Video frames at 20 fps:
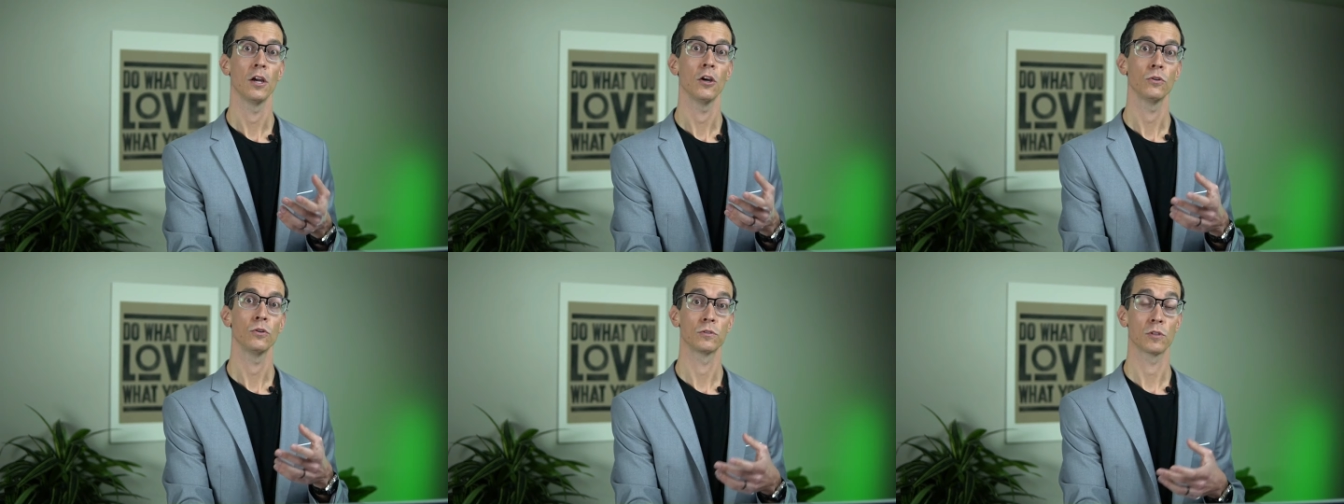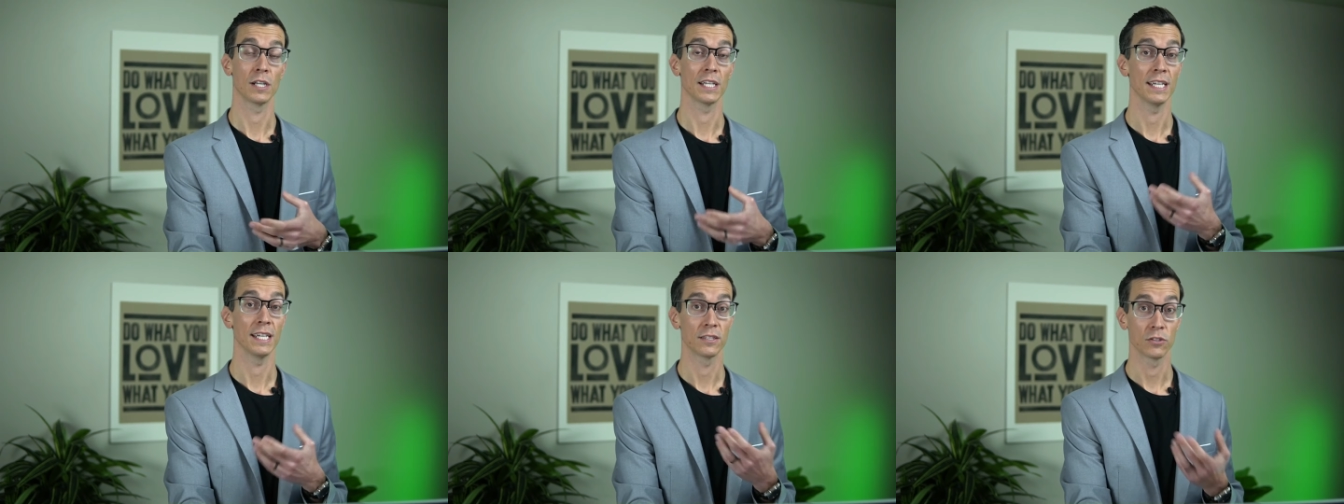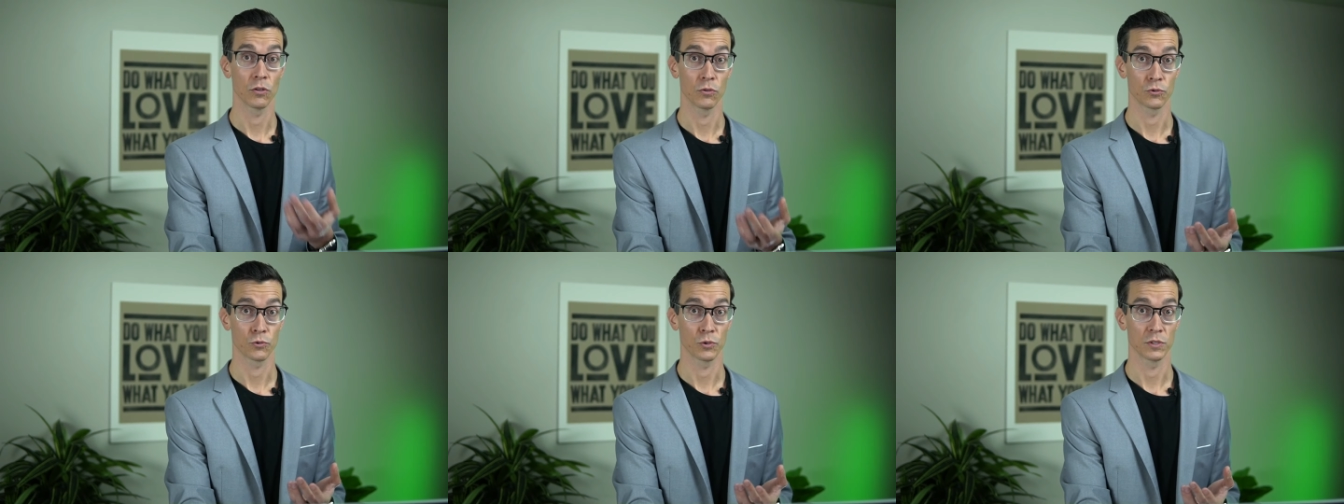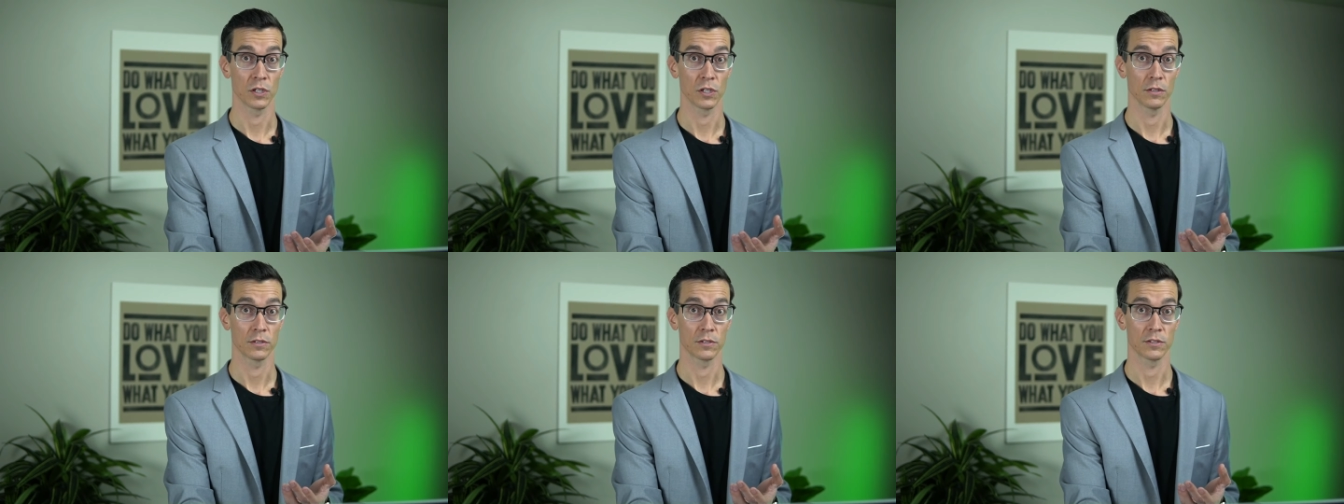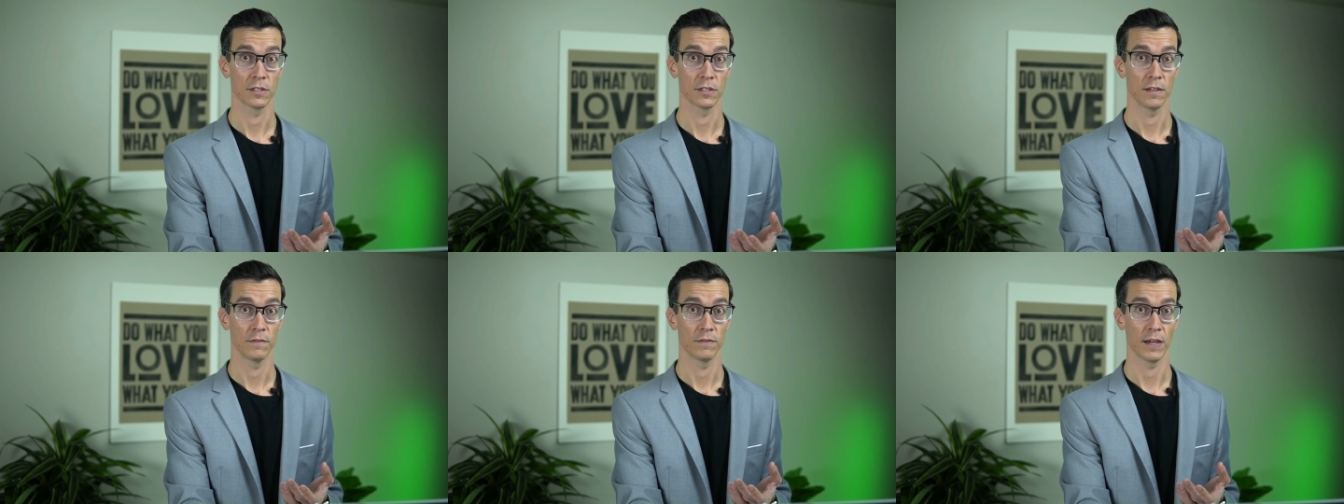who's going to get those
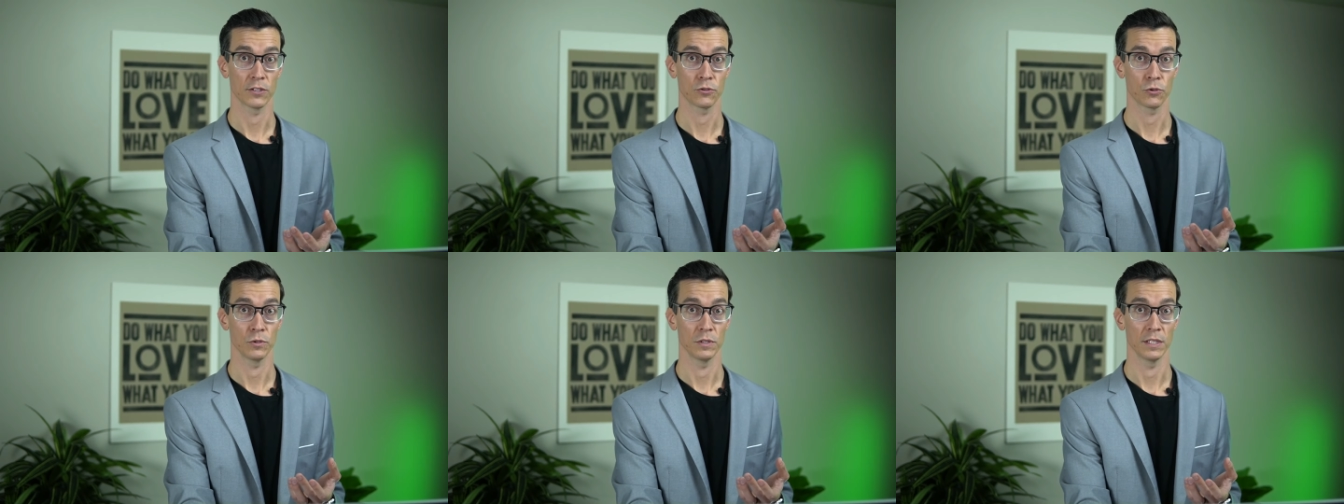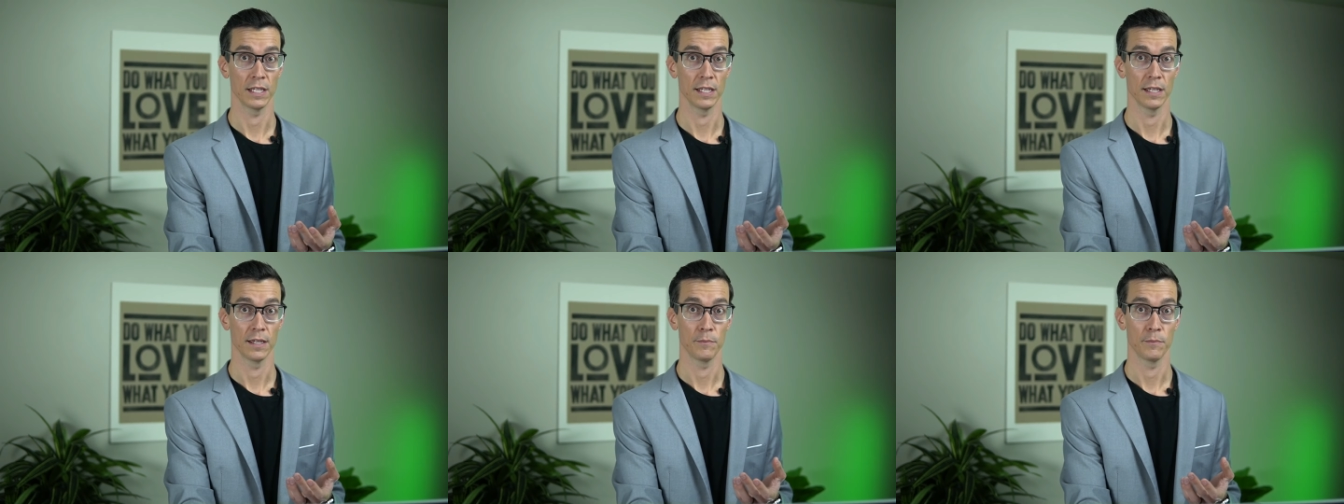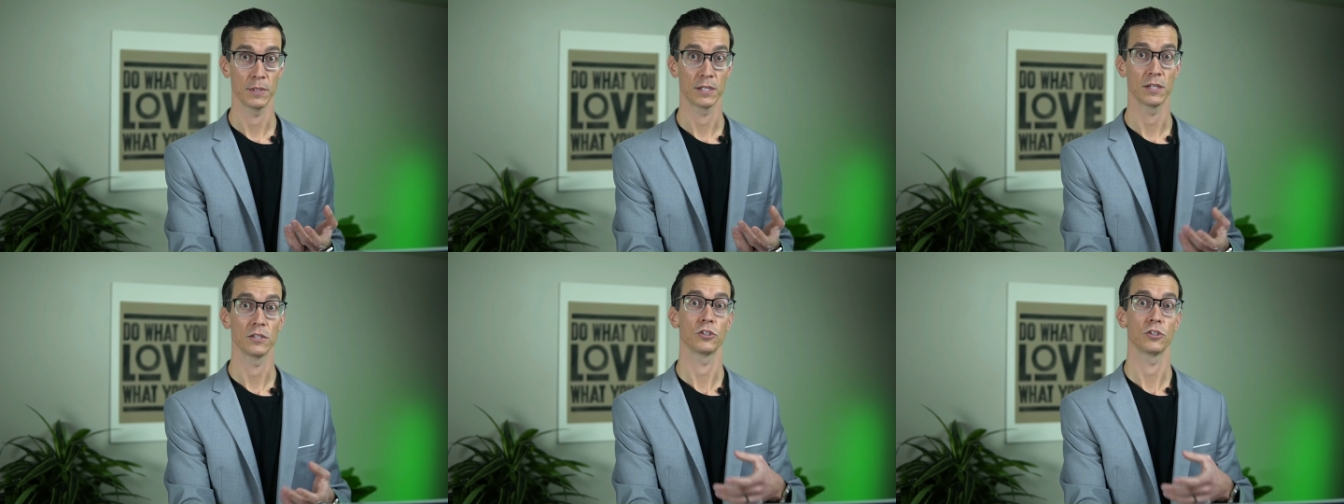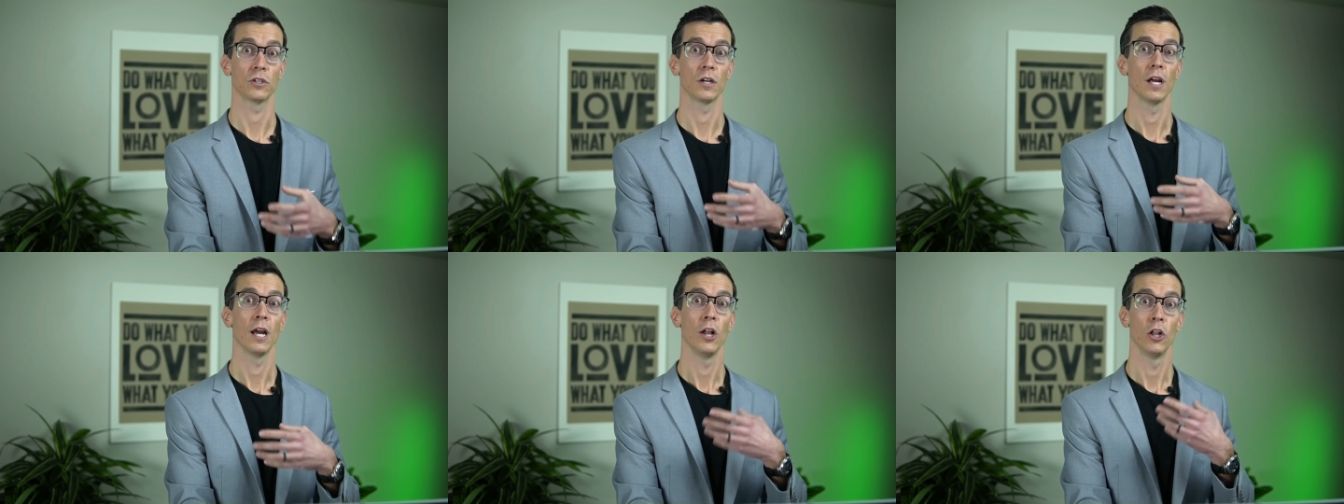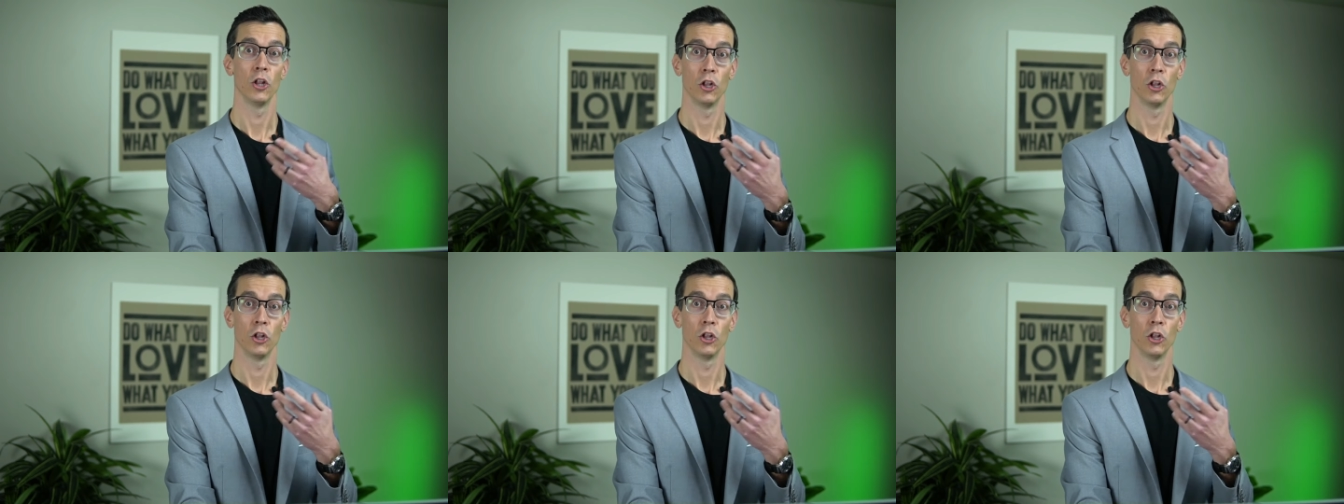results eventually because you're